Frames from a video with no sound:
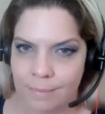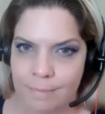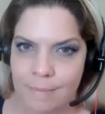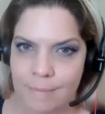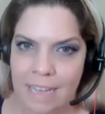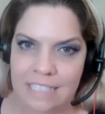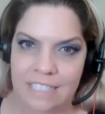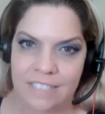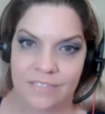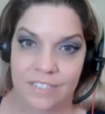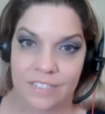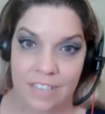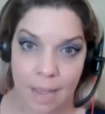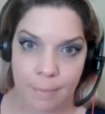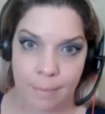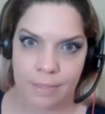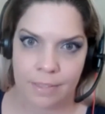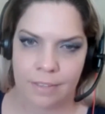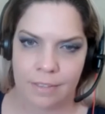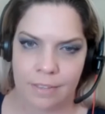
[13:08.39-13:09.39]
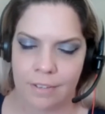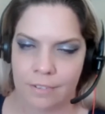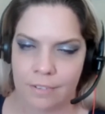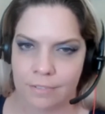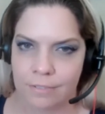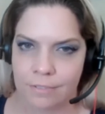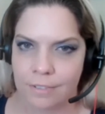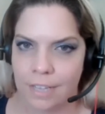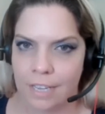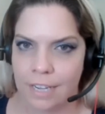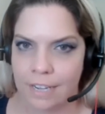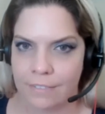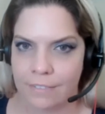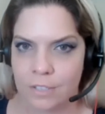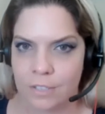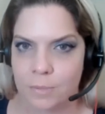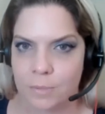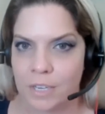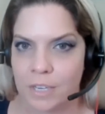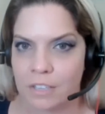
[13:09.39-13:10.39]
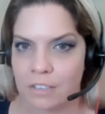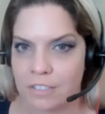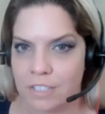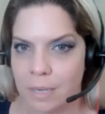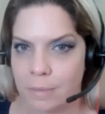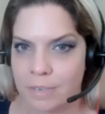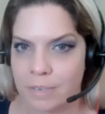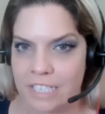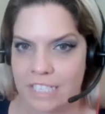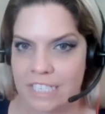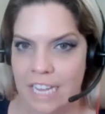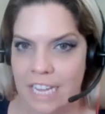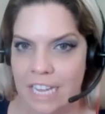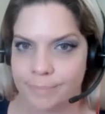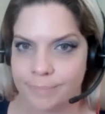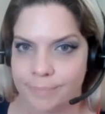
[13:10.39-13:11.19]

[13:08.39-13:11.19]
massive depth of any of those particular subjects yet.